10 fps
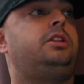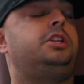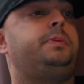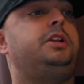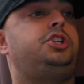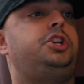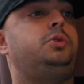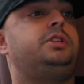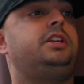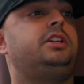There's been a
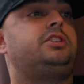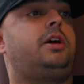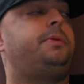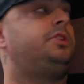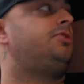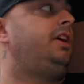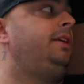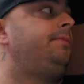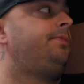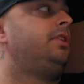shooting at the top of the street.
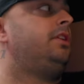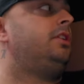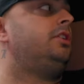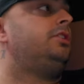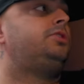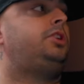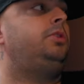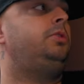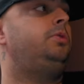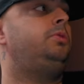
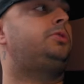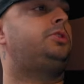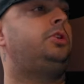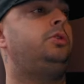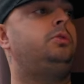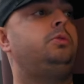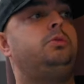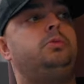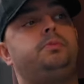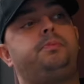Two
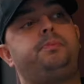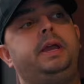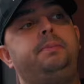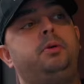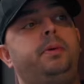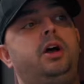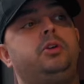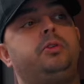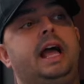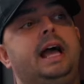people
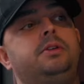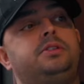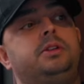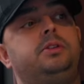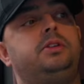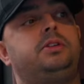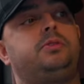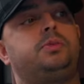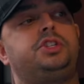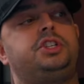burgled a house and
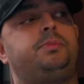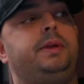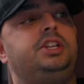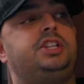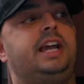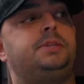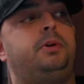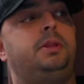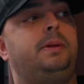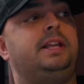was being chased
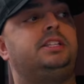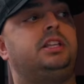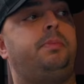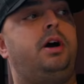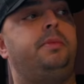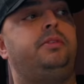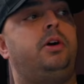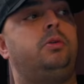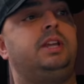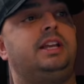by the police at the bottom of the
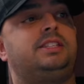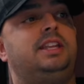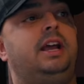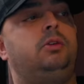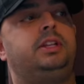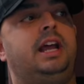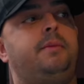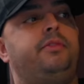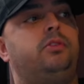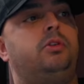road yesterday or the day
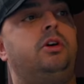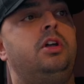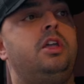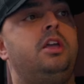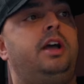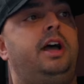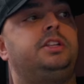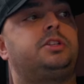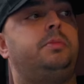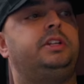before, and
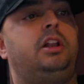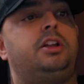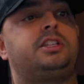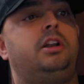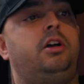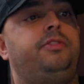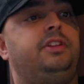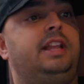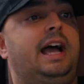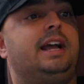somebody lost their life
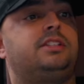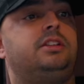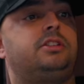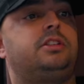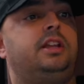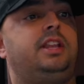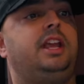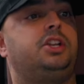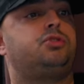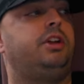in that accident. They'd
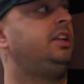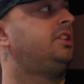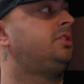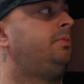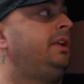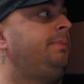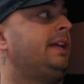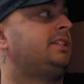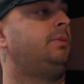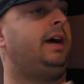hit a tree and somebody
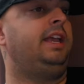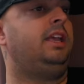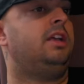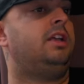passed away.